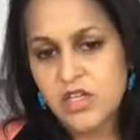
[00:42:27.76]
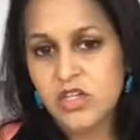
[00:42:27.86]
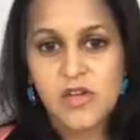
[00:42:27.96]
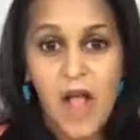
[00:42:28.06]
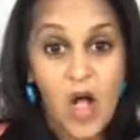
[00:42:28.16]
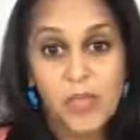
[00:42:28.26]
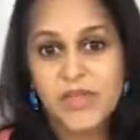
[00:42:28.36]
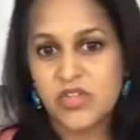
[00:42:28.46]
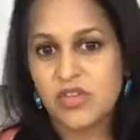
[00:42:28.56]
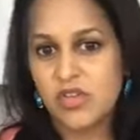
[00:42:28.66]
help
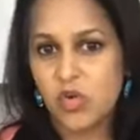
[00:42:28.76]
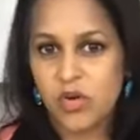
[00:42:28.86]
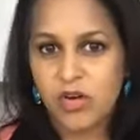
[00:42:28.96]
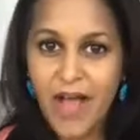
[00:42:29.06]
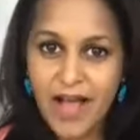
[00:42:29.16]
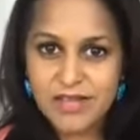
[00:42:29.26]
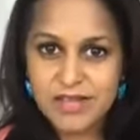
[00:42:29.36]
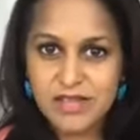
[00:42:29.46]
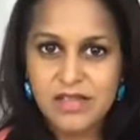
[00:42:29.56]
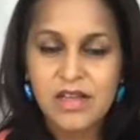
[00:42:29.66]
us turn the corner
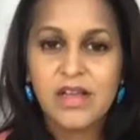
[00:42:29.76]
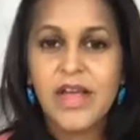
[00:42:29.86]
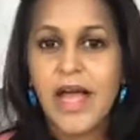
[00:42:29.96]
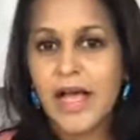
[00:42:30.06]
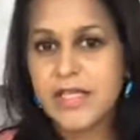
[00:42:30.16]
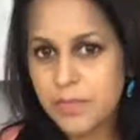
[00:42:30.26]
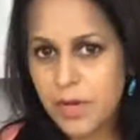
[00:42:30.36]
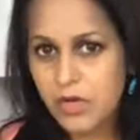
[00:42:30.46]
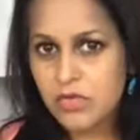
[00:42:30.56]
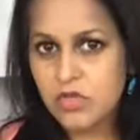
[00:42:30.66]
fast, as
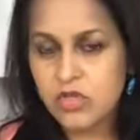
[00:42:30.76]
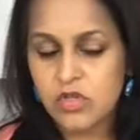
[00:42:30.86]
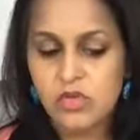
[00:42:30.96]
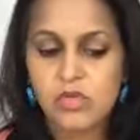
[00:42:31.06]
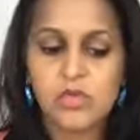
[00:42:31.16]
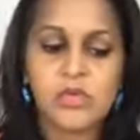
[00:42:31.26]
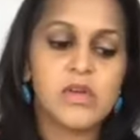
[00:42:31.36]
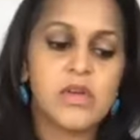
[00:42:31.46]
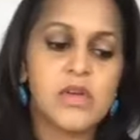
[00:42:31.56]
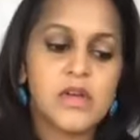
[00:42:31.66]
opposed to,
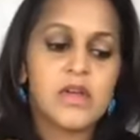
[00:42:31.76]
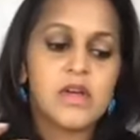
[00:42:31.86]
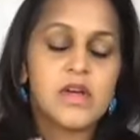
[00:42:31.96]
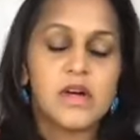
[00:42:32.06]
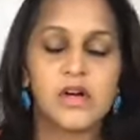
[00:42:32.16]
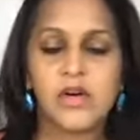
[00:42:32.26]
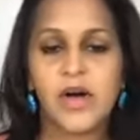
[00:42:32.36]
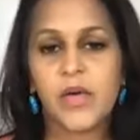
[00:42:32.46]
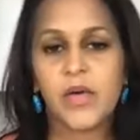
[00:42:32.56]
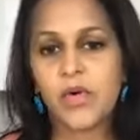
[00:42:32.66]
oh,
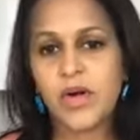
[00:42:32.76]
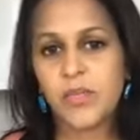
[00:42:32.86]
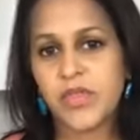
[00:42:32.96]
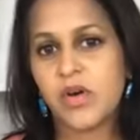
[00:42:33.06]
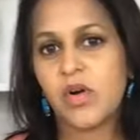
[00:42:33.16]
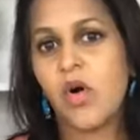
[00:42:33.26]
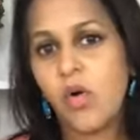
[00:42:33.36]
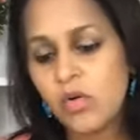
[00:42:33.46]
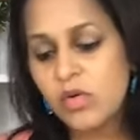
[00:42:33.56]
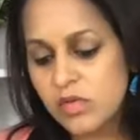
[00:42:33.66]
I woke up with a
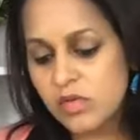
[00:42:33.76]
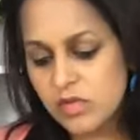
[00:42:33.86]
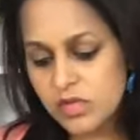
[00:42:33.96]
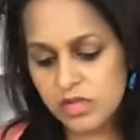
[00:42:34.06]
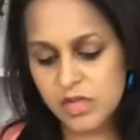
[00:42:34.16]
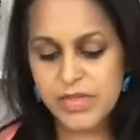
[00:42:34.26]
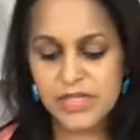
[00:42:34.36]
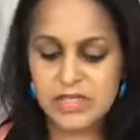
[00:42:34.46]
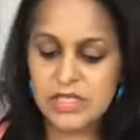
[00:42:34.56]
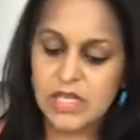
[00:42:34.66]
cold, let me
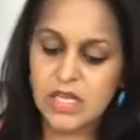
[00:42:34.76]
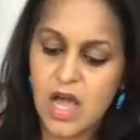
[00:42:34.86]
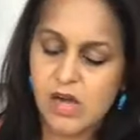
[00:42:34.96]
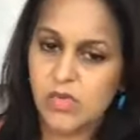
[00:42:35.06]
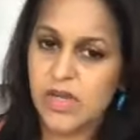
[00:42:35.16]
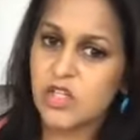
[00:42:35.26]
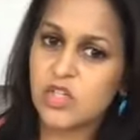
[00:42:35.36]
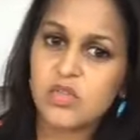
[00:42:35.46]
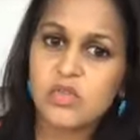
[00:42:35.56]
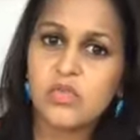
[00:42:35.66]
see how I
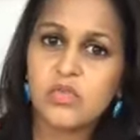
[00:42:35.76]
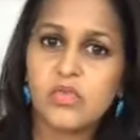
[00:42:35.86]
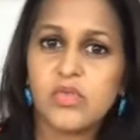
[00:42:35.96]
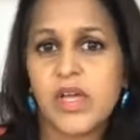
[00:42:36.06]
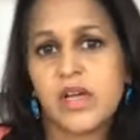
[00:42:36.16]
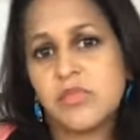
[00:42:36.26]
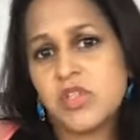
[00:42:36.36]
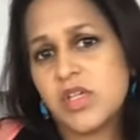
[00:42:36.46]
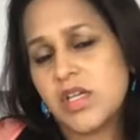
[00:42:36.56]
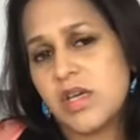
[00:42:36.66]
do. Like, I'm just
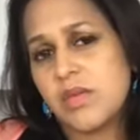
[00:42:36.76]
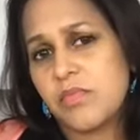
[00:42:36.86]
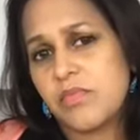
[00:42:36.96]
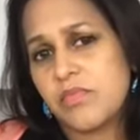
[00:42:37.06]
gonna keep,